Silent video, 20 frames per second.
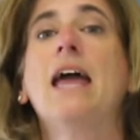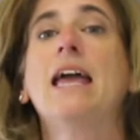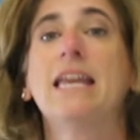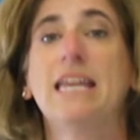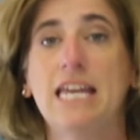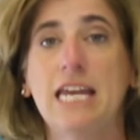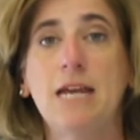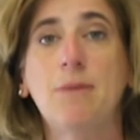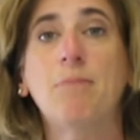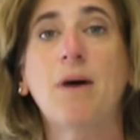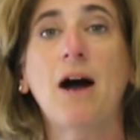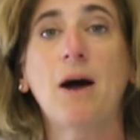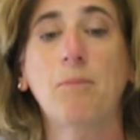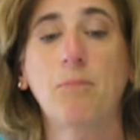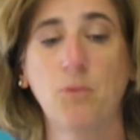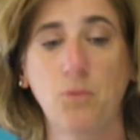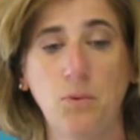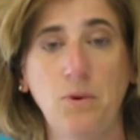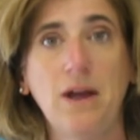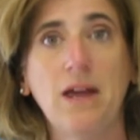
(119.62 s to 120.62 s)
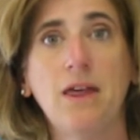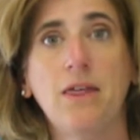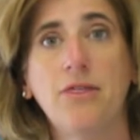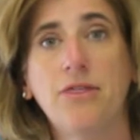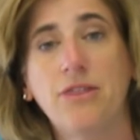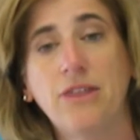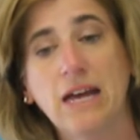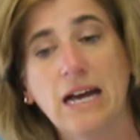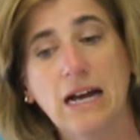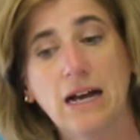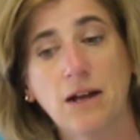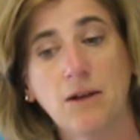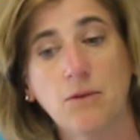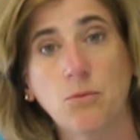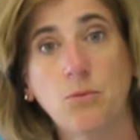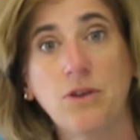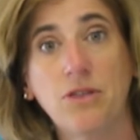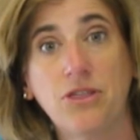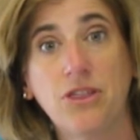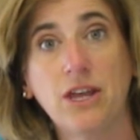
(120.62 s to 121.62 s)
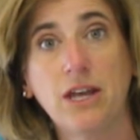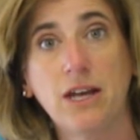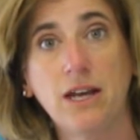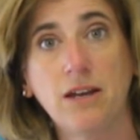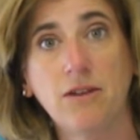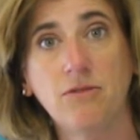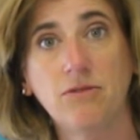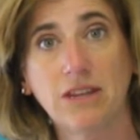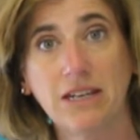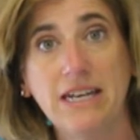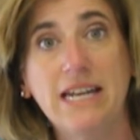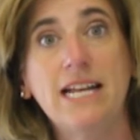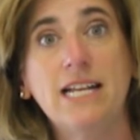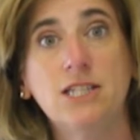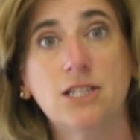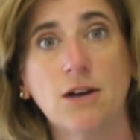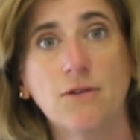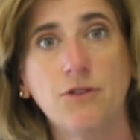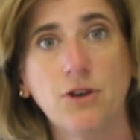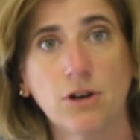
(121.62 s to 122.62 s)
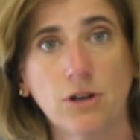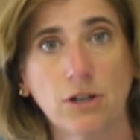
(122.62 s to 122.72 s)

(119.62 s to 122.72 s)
keep up with, uh, with the, the needs of your